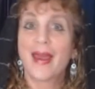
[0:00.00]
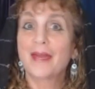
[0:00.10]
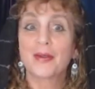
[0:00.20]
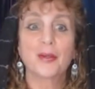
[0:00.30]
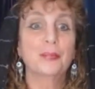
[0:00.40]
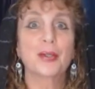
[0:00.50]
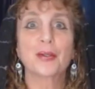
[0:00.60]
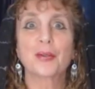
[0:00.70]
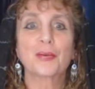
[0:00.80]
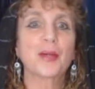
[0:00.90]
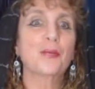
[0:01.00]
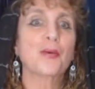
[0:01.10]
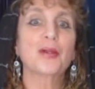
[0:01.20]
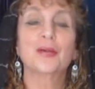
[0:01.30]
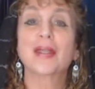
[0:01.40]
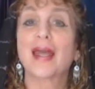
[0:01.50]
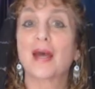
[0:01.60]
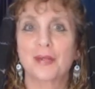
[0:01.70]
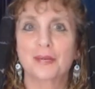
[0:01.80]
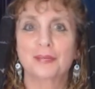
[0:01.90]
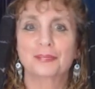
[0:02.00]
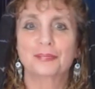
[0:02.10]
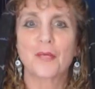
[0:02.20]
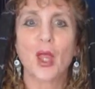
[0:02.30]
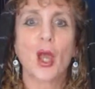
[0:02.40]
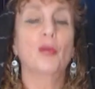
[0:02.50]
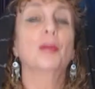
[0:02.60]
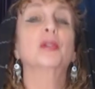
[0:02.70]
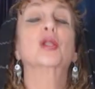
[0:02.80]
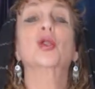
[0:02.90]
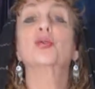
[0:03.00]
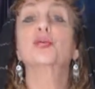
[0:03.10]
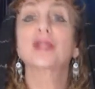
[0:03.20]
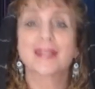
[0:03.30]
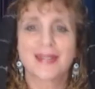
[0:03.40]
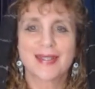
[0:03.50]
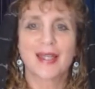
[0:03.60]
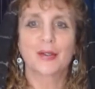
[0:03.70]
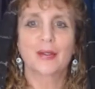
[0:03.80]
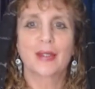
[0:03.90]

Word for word: And there appeared a great wonder in heaven a woman clothed with the sun,